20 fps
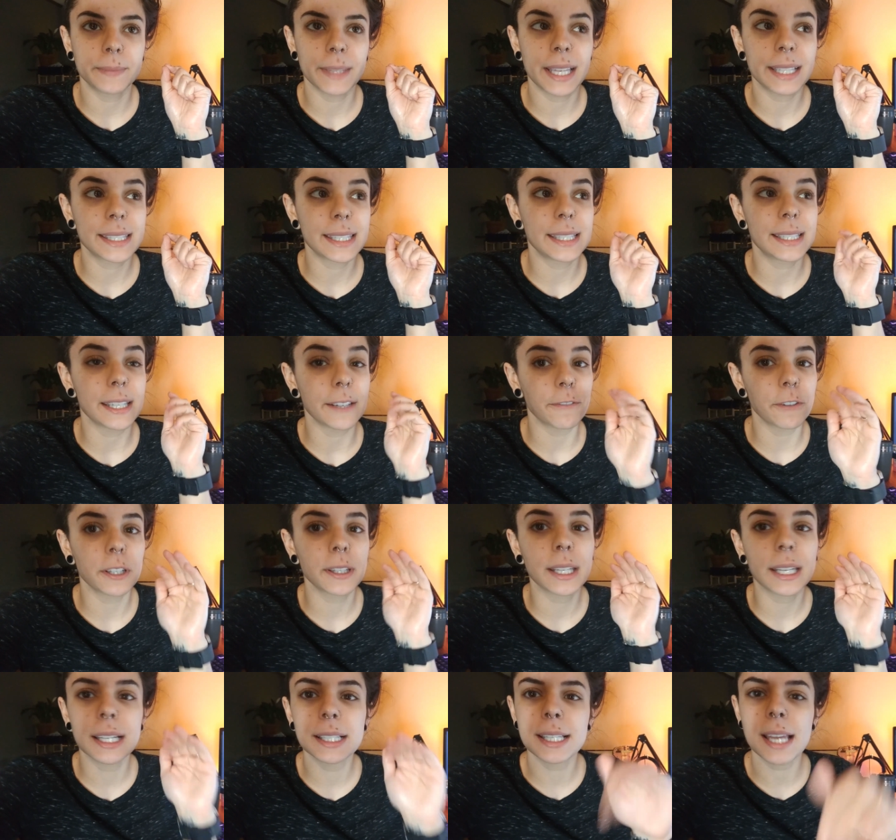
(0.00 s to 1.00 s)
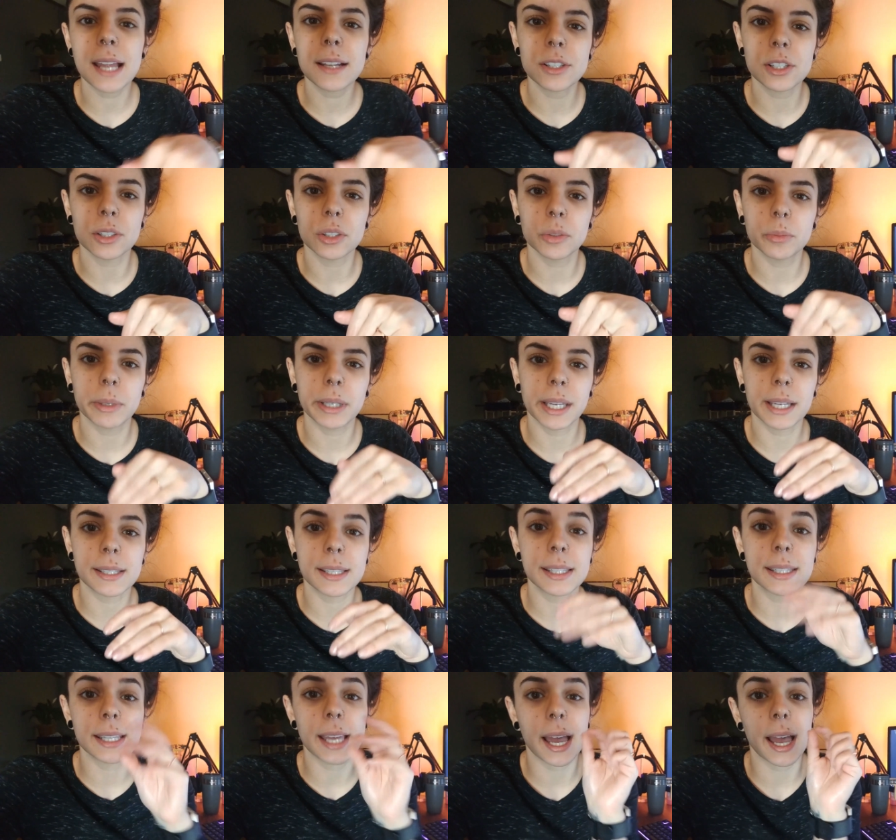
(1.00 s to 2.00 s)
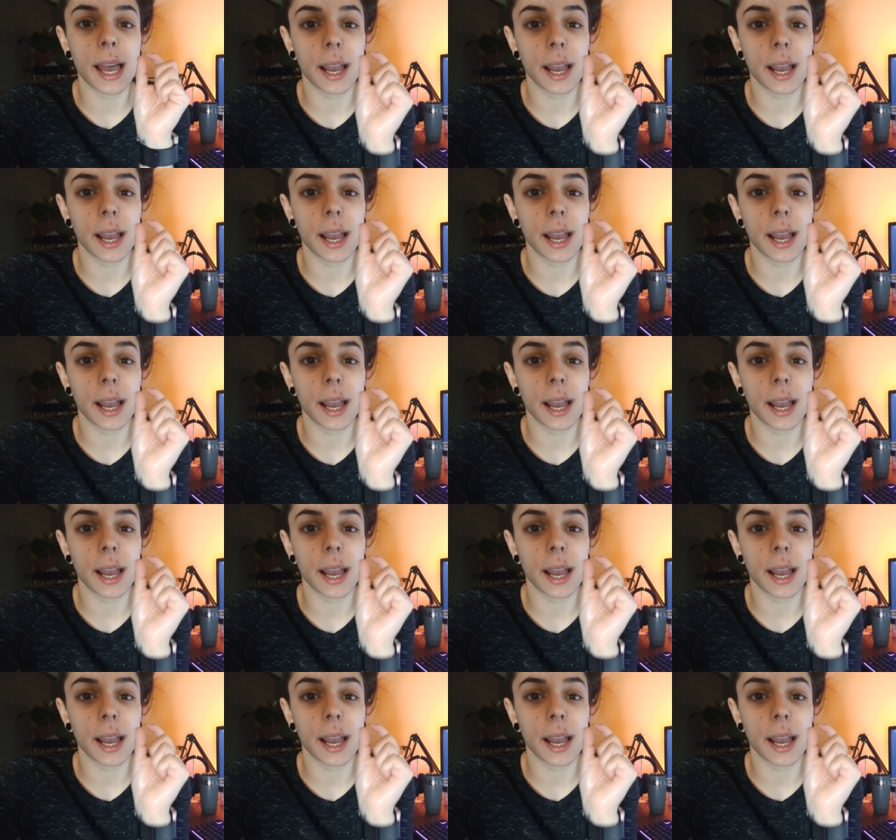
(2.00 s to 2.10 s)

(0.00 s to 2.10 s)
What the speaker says: It's different than a tattoo because it's